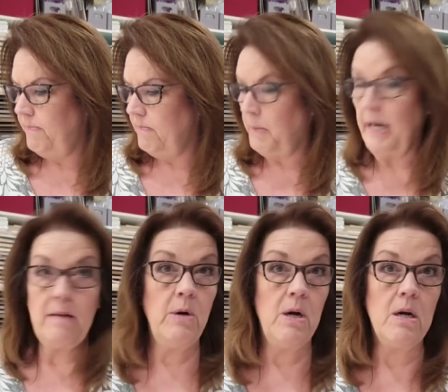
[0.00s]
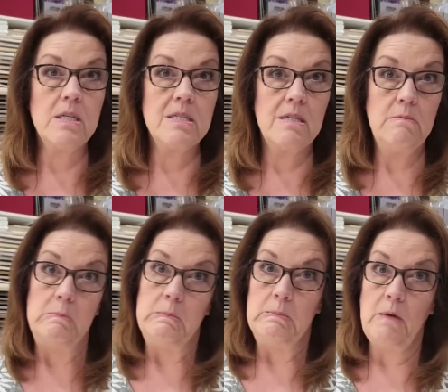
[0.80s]
but it works.
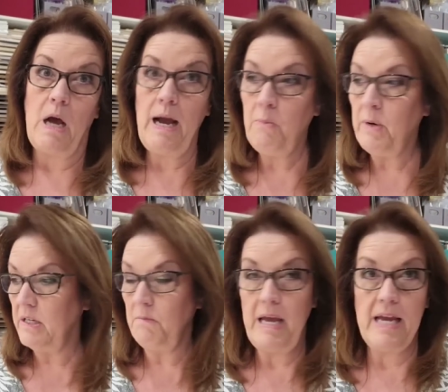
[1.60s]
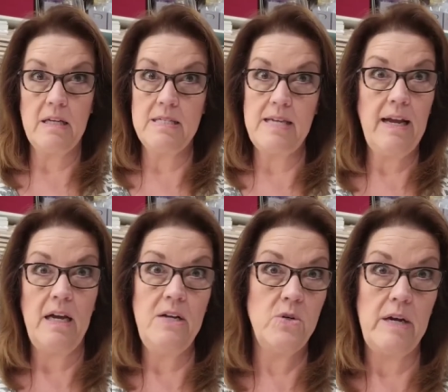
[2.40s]
I wouldn't make, say, a
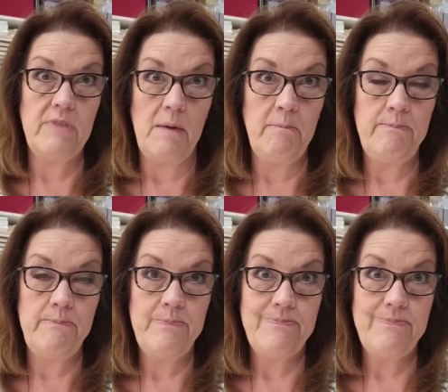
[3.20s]
100 of them,